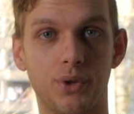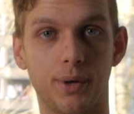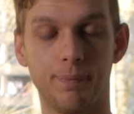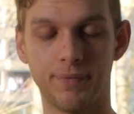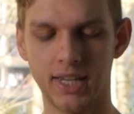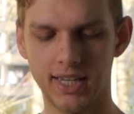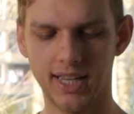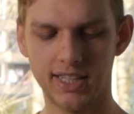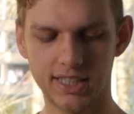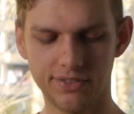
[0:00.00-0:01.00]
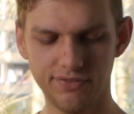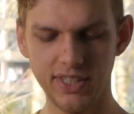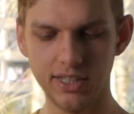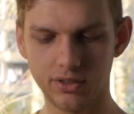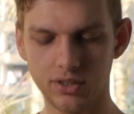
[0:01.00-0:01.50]
them. And this
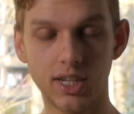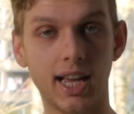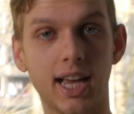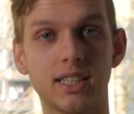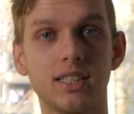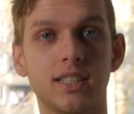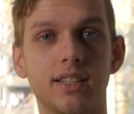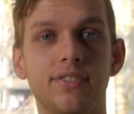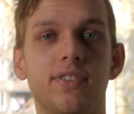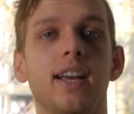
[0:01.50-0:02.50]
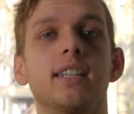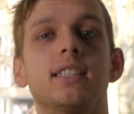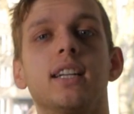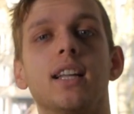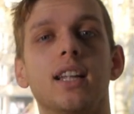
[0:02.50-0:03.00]
field actually
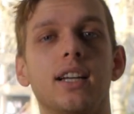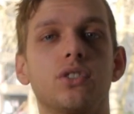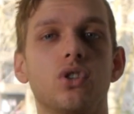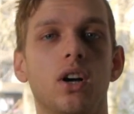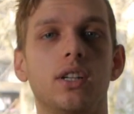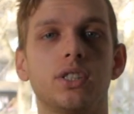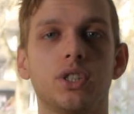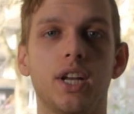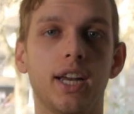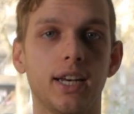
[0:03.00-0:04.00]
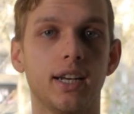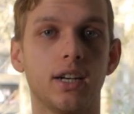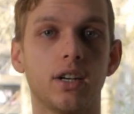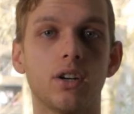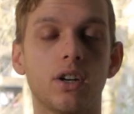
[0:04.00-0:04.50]
affects electrons
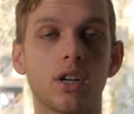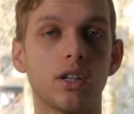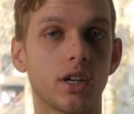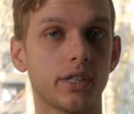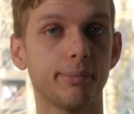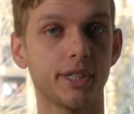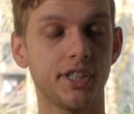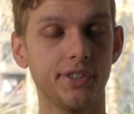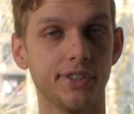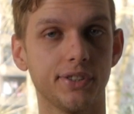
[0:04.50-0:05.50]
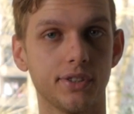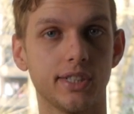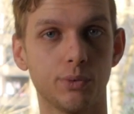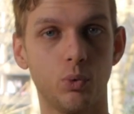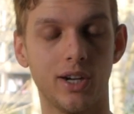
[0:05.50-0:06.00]
in conducting material
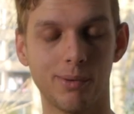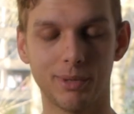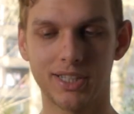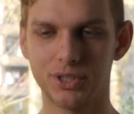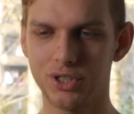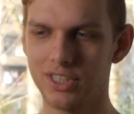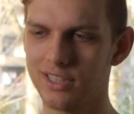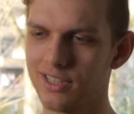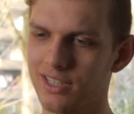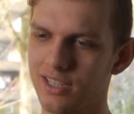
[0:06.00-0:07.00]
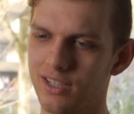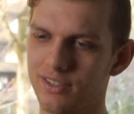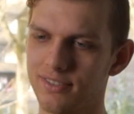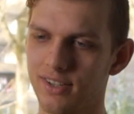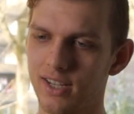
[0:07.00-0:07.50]
as well, because you can think
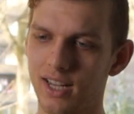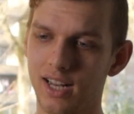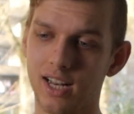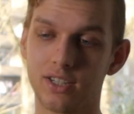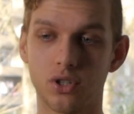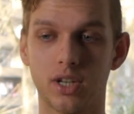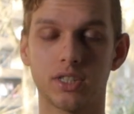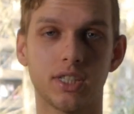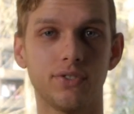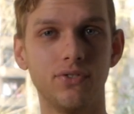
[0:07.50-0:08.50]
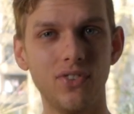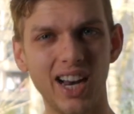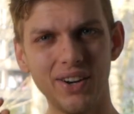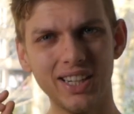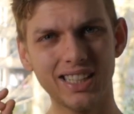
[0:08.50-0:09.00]
of electrons as
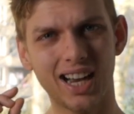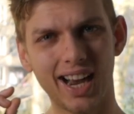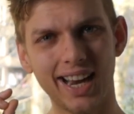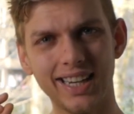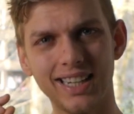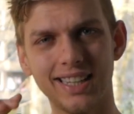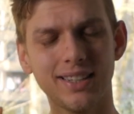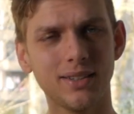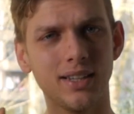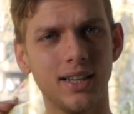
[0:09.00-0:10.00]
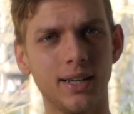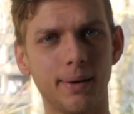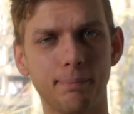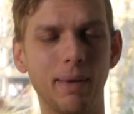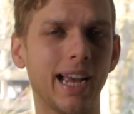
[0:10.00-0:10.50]
very tiny little
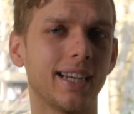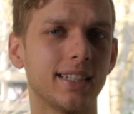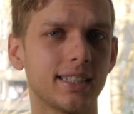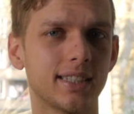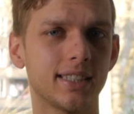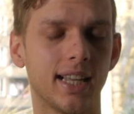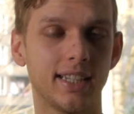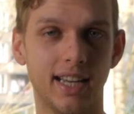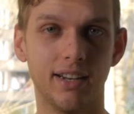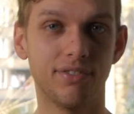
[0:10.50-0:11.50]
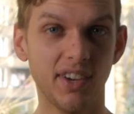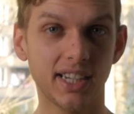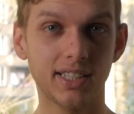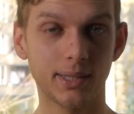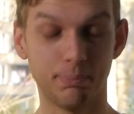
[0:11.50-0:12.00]
magnets that get
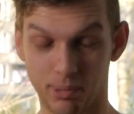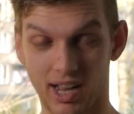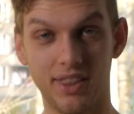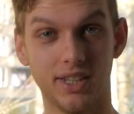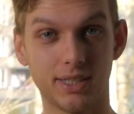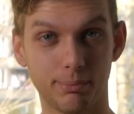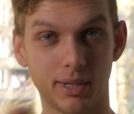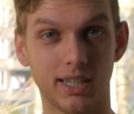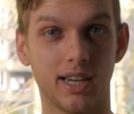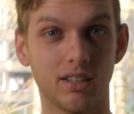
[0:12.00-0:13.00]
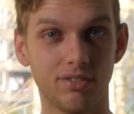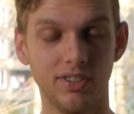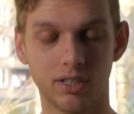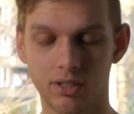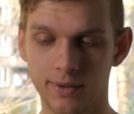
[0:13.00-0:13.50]
affected by this magnetic
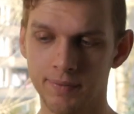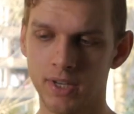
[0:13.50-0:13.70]
field.